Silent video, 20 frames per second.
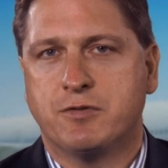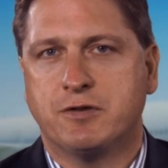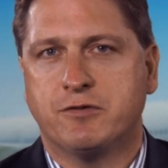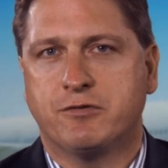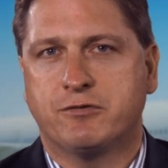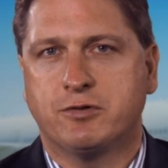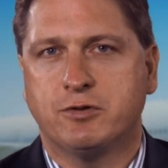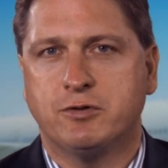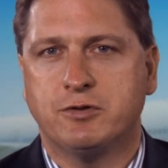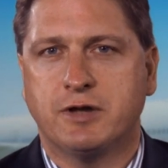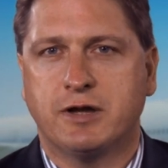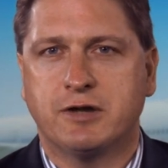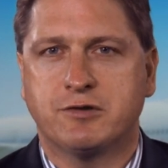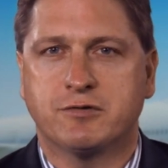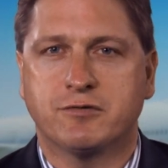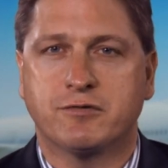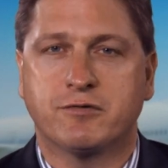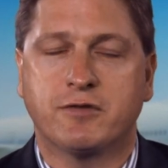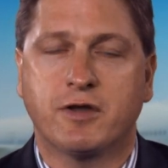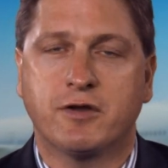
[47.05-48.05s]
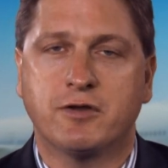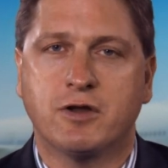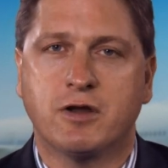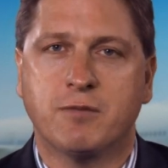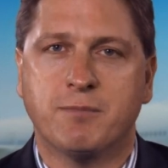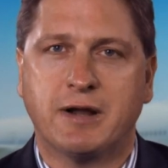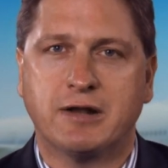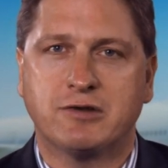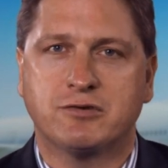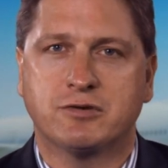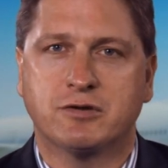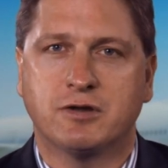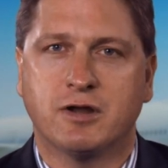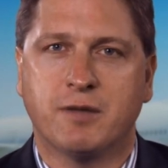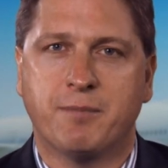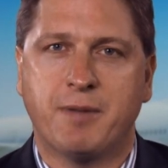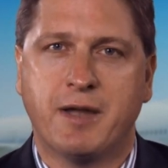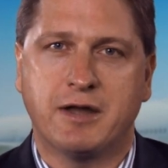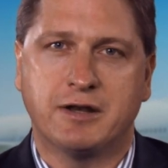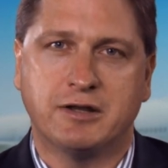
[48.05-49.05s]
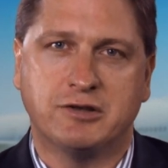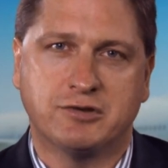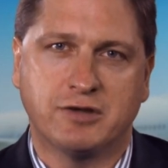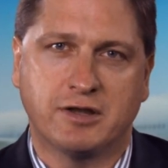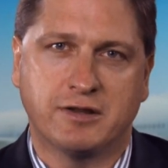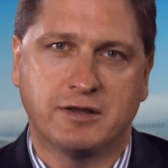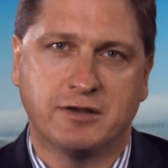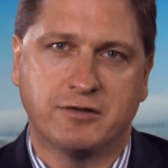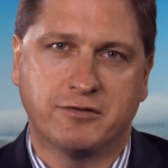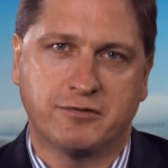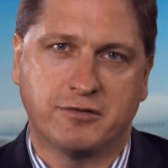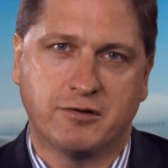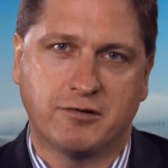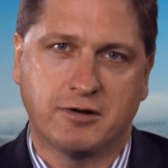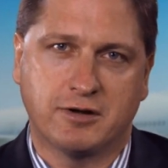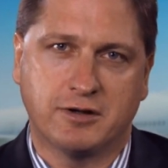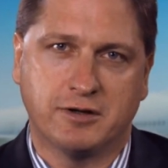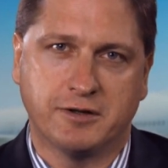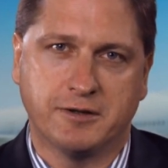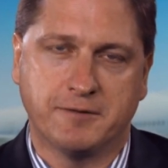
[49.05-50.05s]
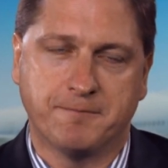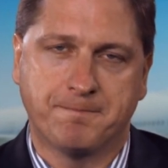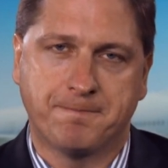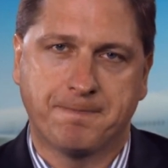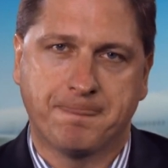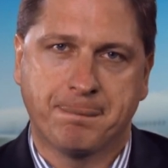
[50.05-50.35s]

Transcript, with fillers: these two nations don't know much about each other historically.